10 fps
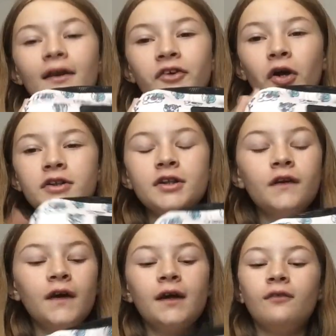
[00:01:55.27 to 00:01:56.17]
Let's go into
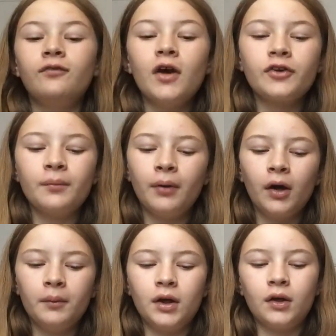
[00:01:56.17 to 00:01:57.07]
the first
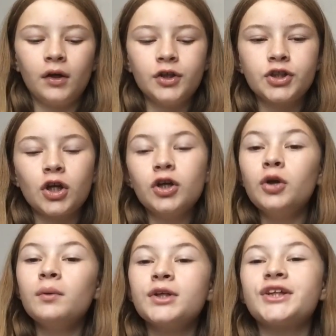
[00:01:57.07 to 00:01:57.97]
compartment I'm going to show
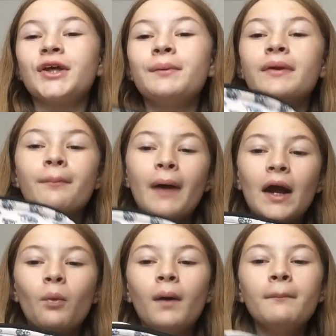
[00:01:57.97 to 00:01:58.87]
you, which is going to be the
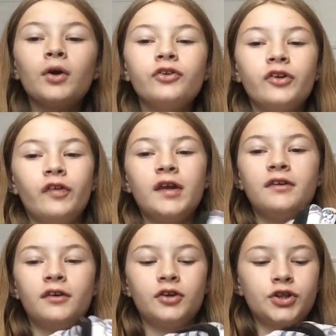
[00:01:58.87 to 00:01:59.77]
back one because it's
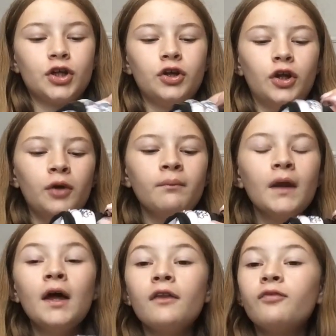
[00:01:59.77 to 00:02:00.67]
easier to show you.
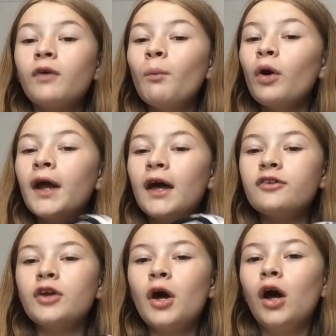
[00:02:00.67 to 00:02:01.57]
The front one
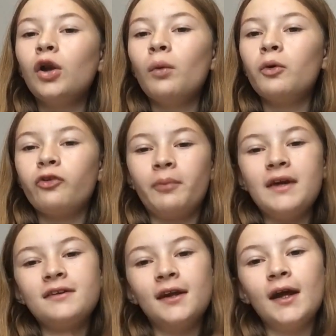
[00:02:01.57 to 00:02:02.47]
has a lot more space in